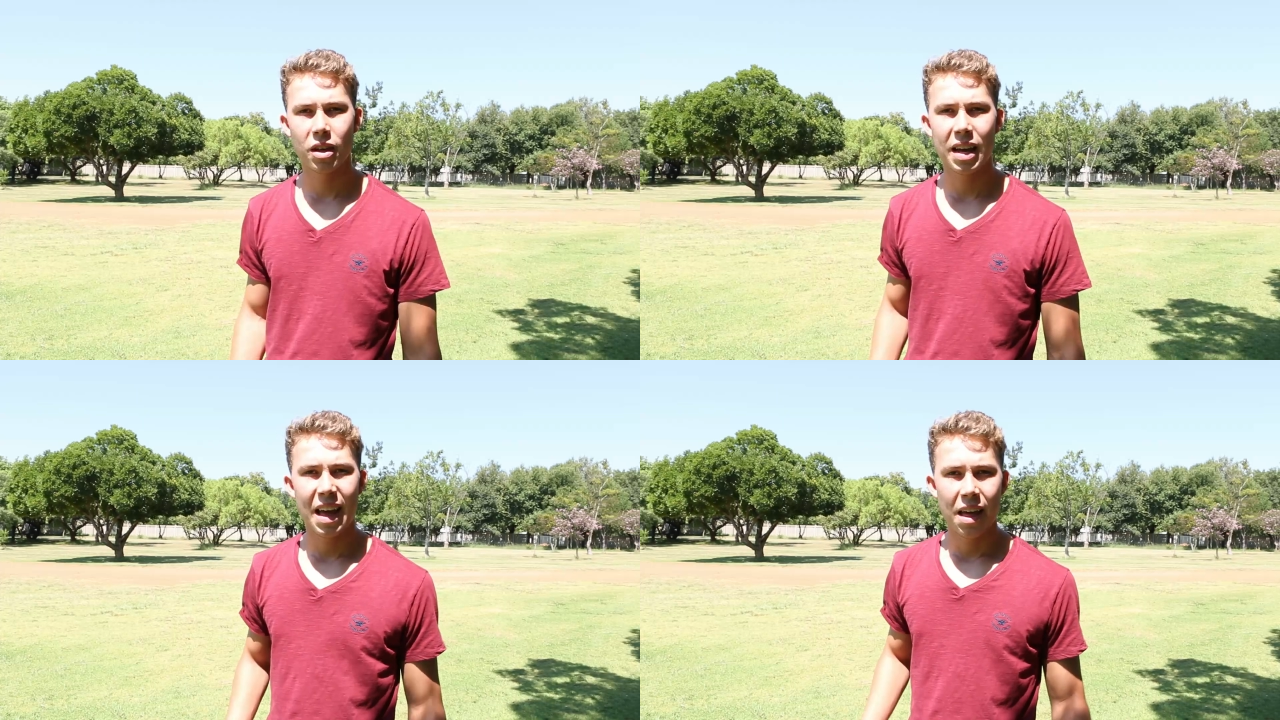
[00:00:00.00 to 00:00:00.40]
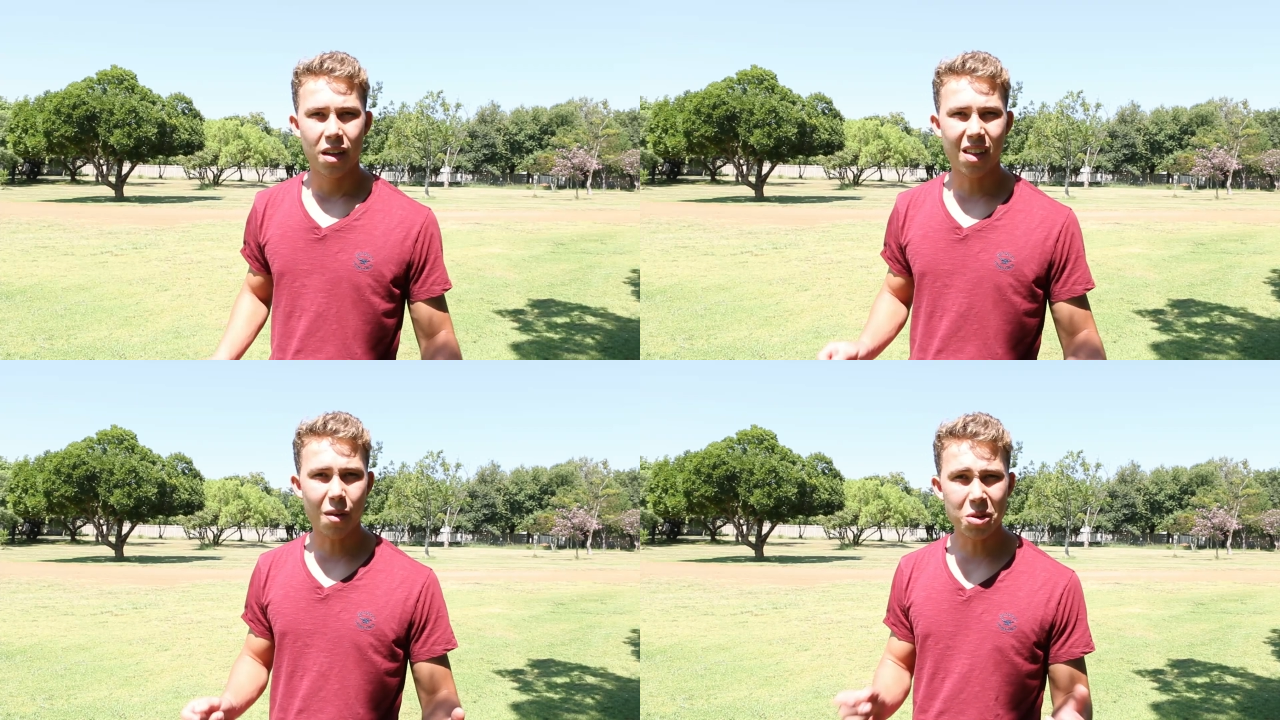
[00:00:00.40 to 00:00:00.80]

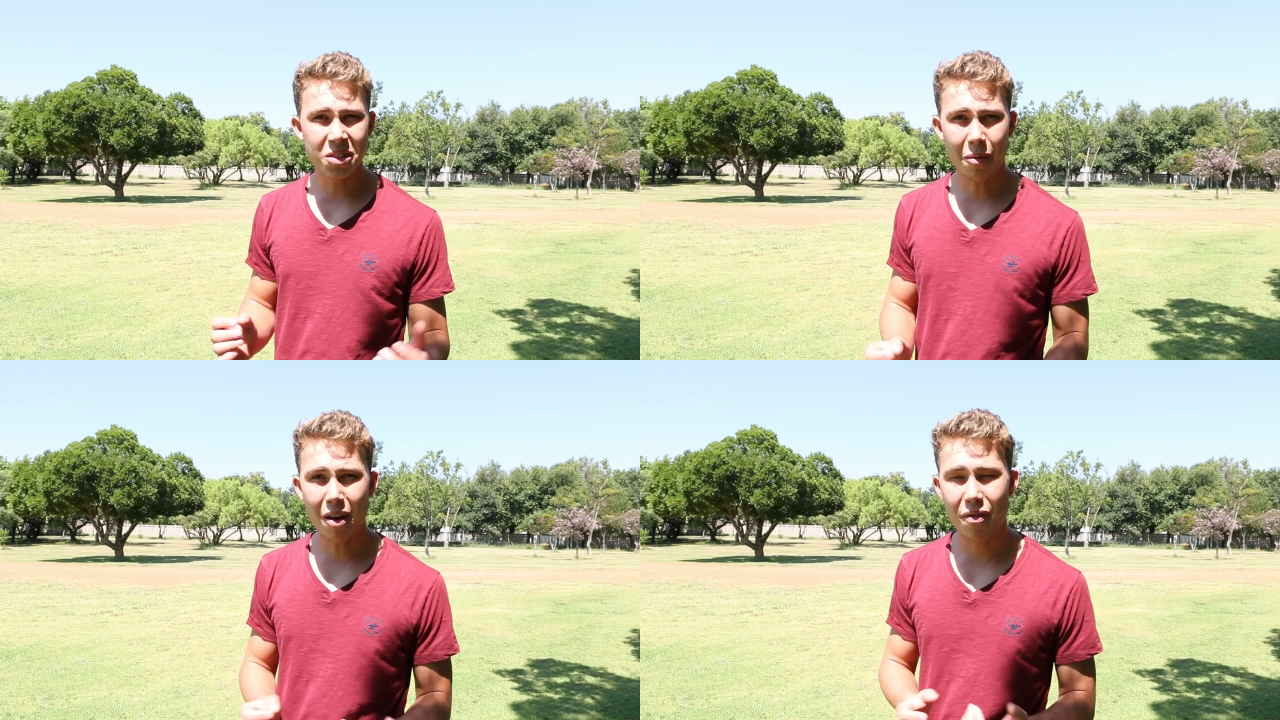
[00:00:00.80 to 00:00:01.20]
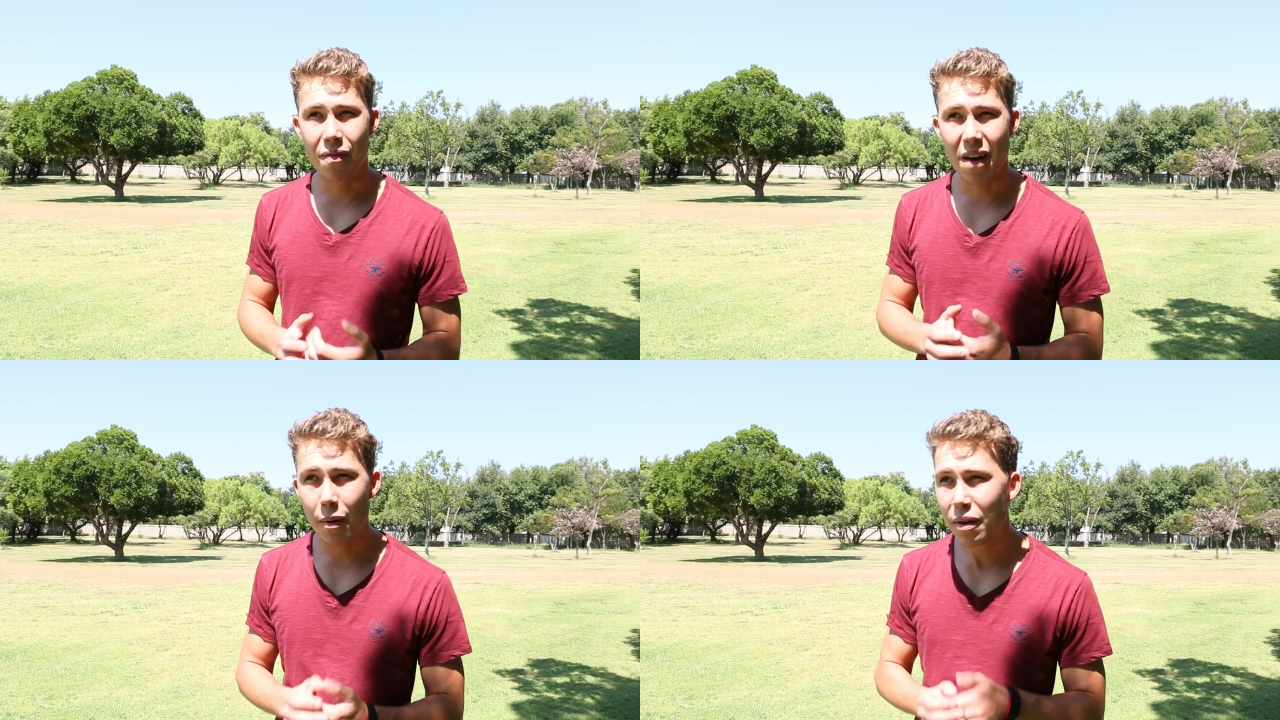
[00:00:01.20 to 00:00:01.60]
mm-hmm. that was not my
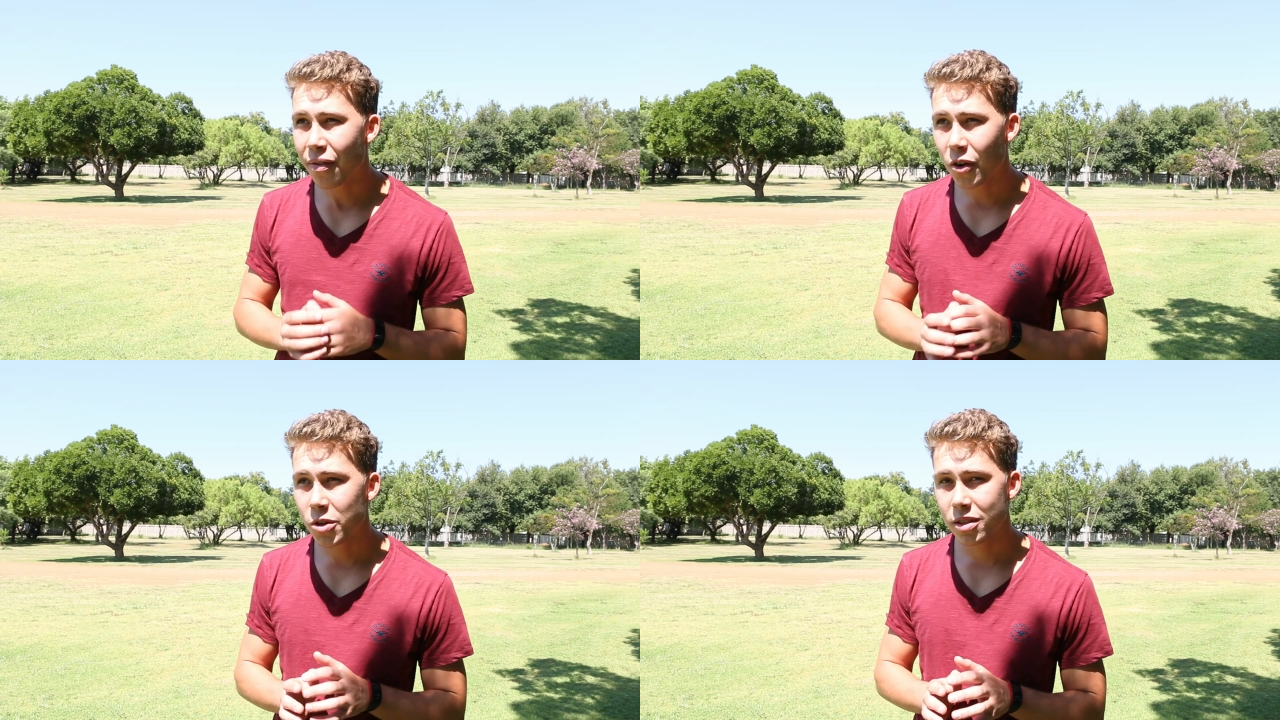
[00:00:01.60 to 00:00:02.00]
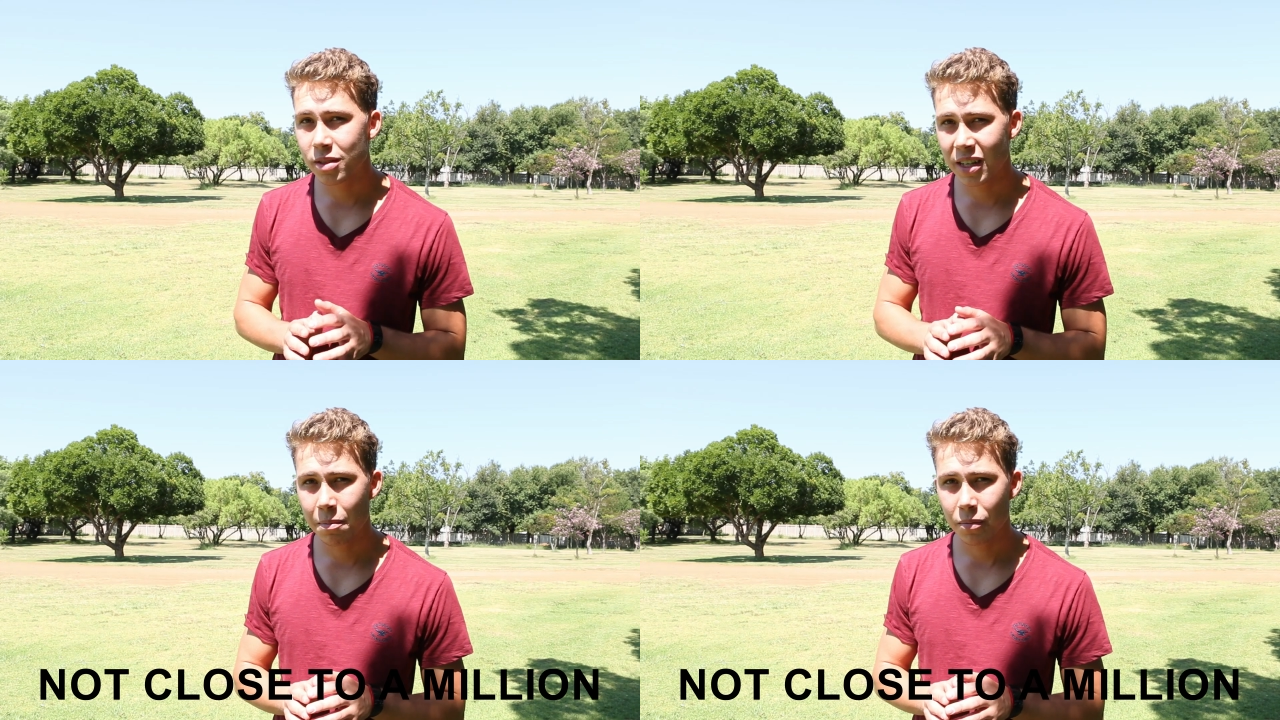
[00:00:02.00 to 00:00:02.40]
very first
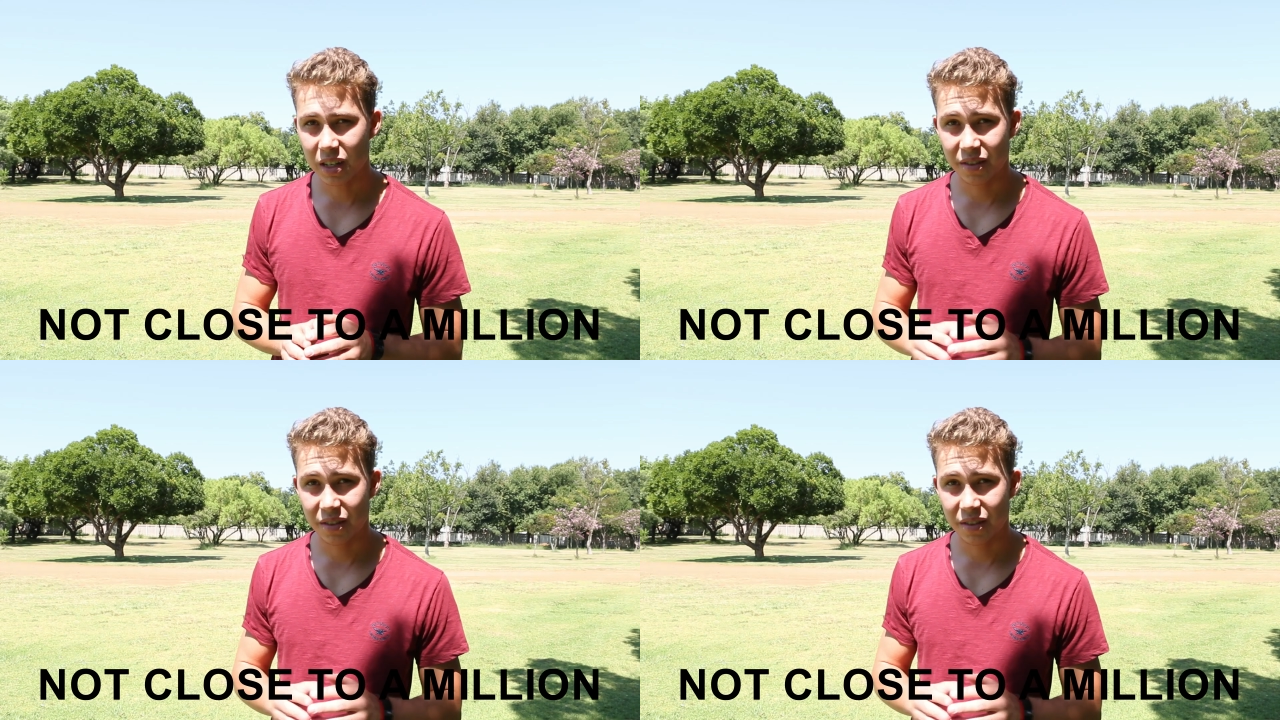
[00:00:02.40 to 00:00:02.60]
attempt.